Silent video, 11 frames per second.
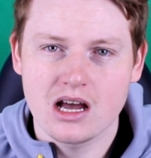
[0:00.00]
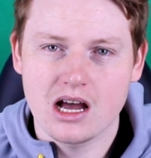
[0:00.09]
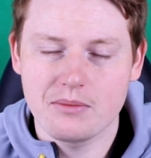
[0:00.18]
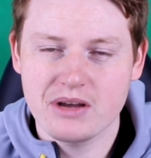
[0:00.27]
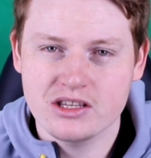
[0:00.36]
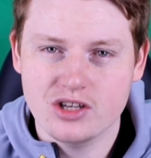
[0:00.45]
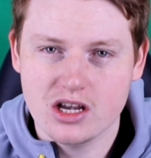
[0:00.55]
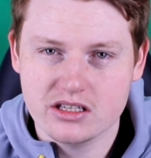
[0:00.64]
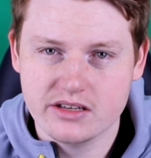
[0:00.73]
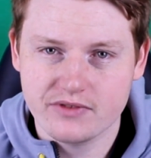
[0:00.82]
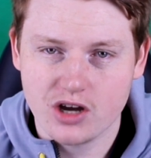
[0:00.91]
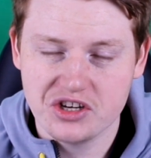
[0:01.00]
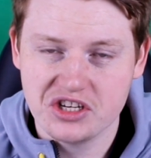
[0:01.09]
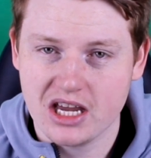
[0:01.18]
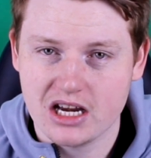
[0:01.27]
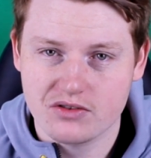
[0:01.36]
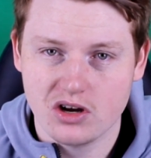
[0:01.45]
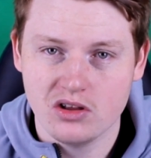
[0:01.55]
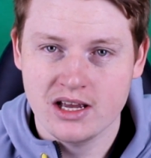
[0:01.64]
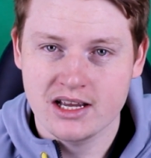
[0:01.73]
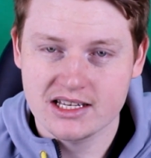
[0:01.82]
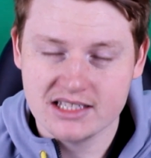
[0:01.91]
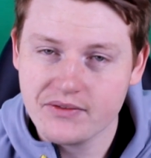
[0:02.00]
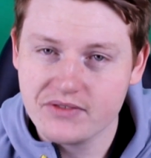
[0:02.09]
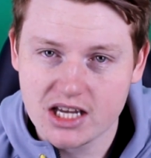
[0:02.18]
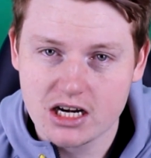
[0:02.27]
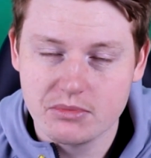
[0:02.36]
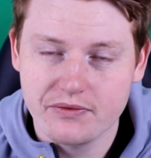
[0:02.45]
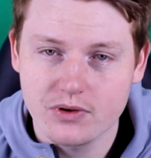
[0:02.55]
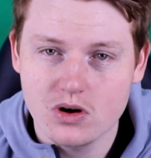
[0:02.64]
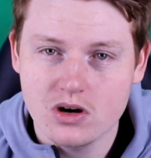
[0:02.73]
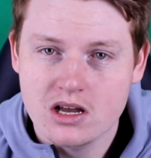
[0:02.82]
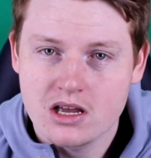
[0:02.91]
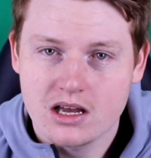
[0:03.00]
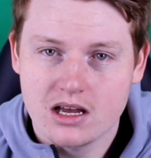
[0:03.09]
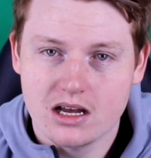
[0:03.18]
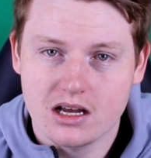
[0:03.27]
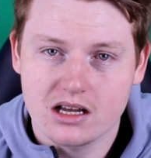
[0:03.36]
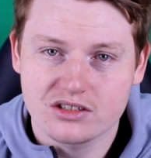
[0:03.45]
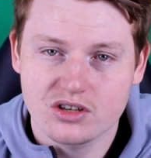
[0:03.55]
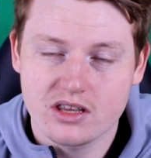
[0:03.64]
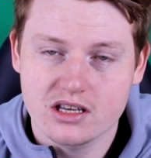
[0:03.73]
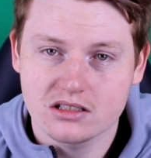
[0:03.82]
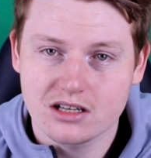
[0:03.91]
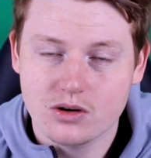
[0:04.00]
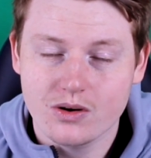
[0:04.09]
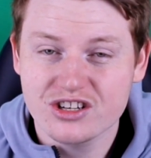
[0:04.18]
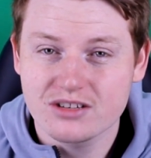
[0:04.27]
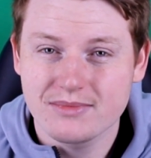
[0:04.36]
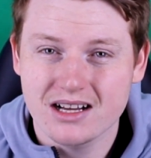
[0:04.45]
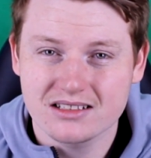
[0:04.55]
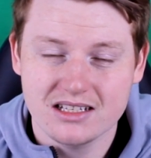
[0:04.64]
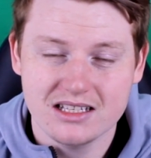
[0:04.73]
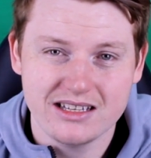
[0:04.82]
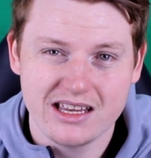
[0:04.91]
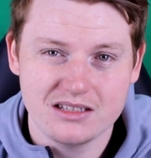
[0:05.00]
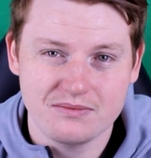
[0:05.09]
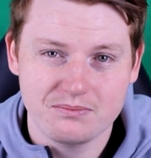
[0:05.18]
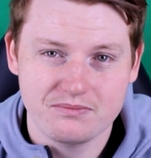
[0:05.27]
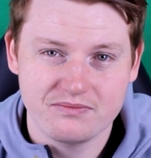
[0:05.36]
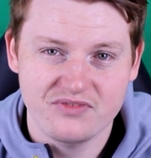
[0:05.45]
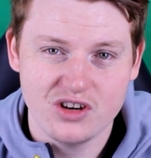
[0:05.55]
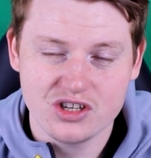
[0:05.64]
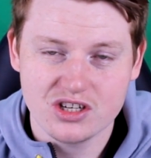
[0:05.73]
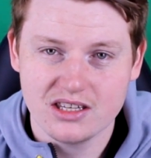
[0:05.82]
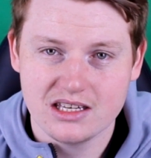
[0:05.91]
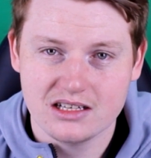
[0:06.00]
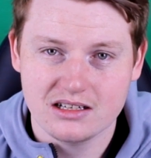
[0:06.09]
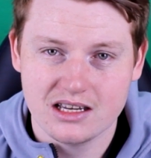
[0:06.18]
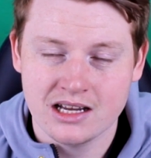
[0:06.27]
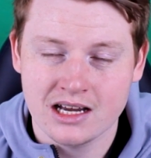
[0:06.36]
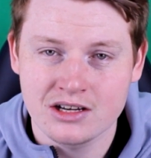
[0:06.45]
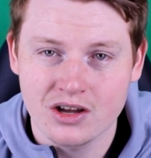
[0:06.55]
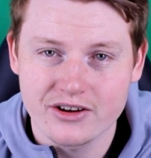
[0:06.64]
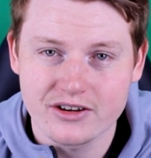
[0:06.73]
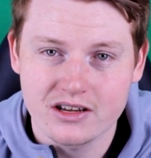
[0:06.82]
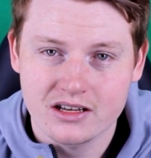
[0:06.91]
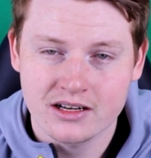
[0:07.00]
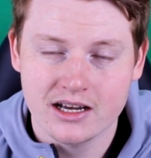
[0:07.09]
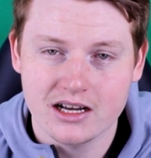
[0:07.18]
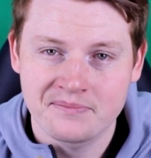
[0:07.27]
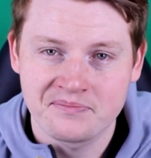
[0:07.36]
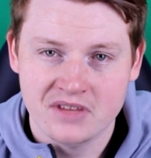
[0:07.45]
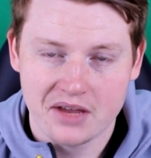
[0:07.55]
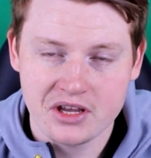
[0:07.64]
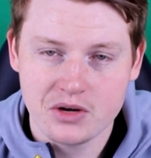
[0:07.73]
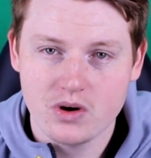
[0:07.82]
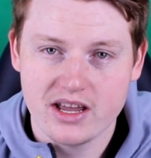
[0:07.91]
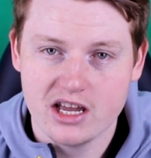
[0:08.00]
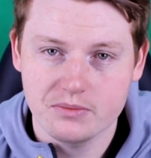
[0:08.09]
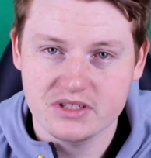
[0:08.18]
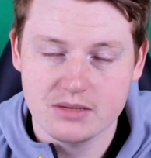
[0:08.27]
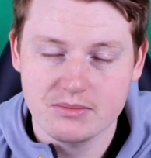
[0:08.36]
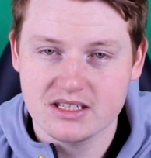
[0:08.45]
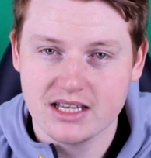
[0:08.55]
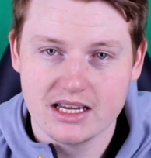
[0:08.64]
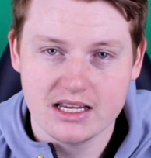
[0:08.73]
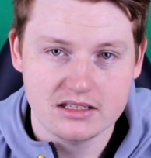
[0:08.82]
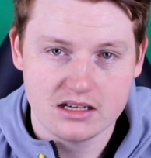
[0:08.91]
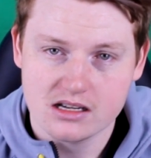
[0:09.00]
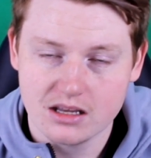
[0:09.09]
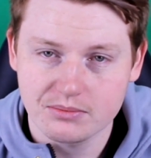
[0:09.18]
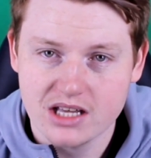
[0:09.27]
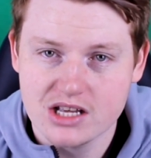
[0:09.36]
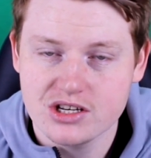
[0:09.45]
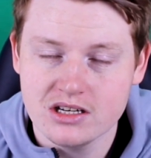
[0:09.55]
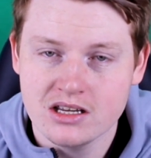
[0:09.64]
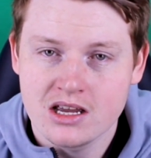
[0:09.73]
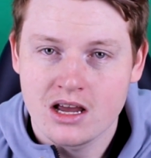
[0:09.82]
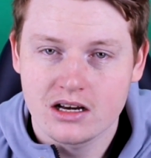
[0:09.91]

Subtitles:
But in terms of coaching at NRL, he's never done it before. So there's a lot of question marks, and he's virtually an unknown. Now, I think what helps him is that he's a club legend.